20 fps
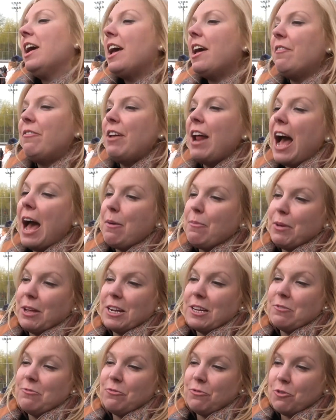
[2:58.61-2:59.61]
if it had
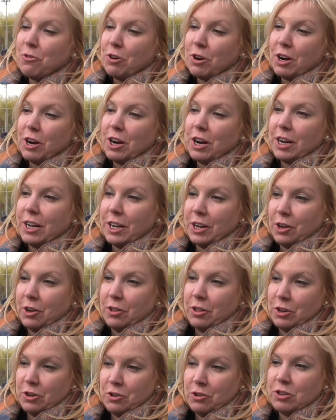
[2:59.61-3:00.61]
been for, you
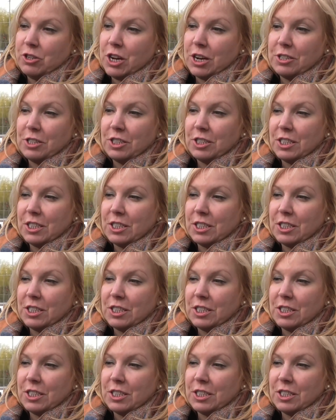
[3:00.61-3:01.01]
know, the new judging